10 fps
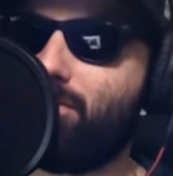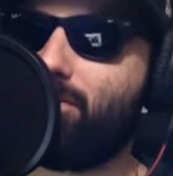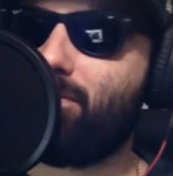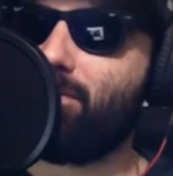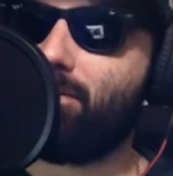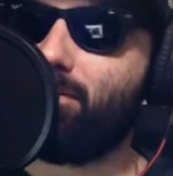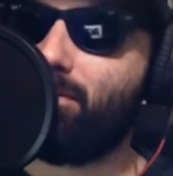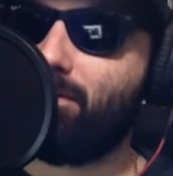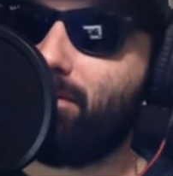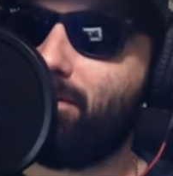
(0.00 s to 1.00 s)

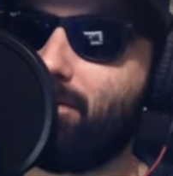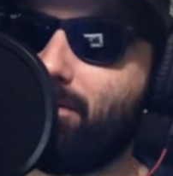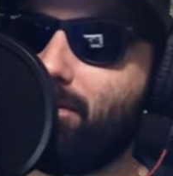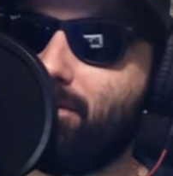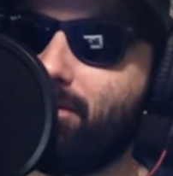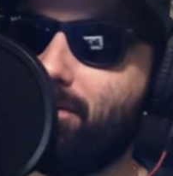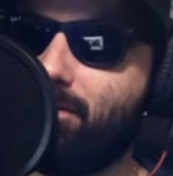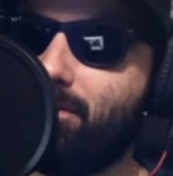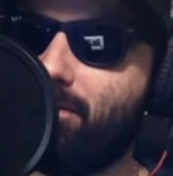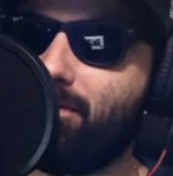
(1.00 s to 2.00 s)

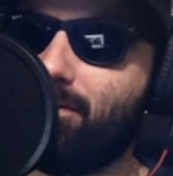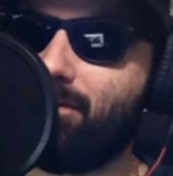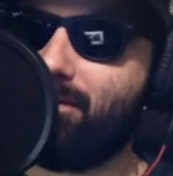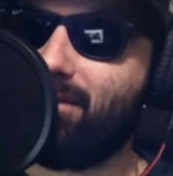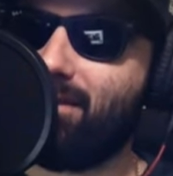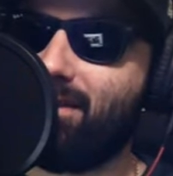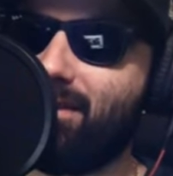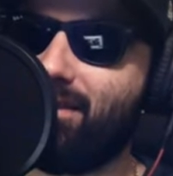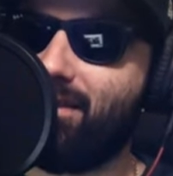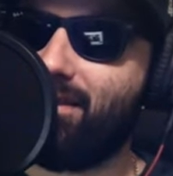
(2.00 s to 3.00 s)

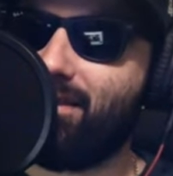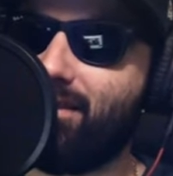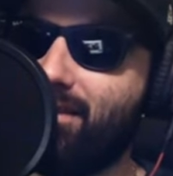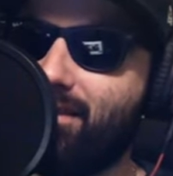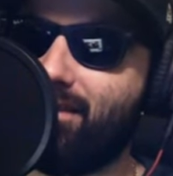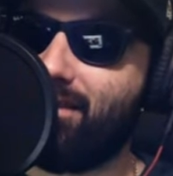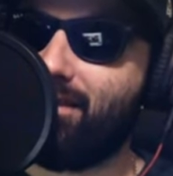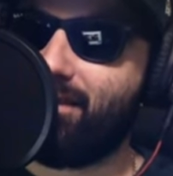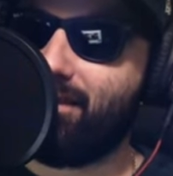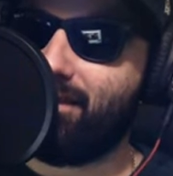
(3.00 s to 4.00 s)

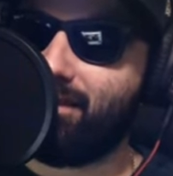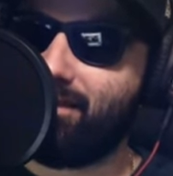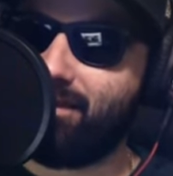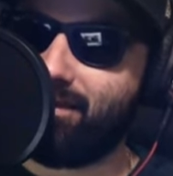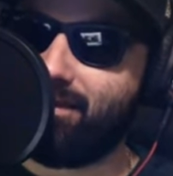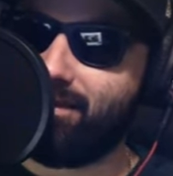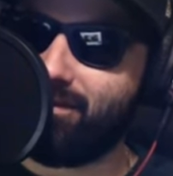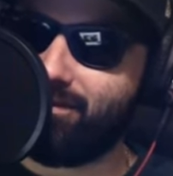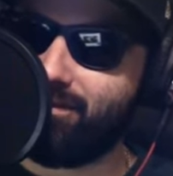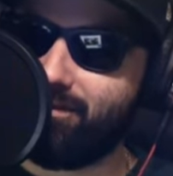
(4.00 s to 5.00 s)

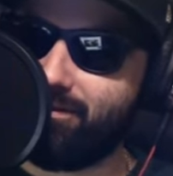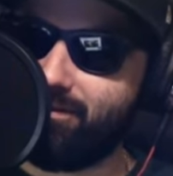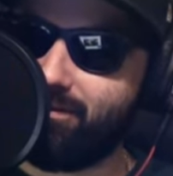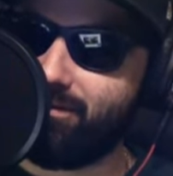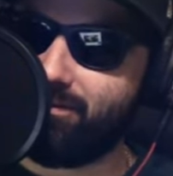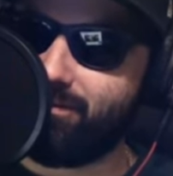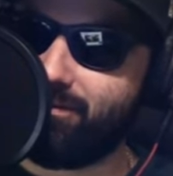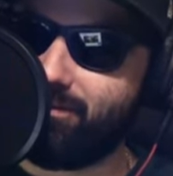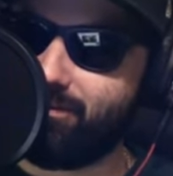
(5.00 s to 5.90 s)
(not speaking)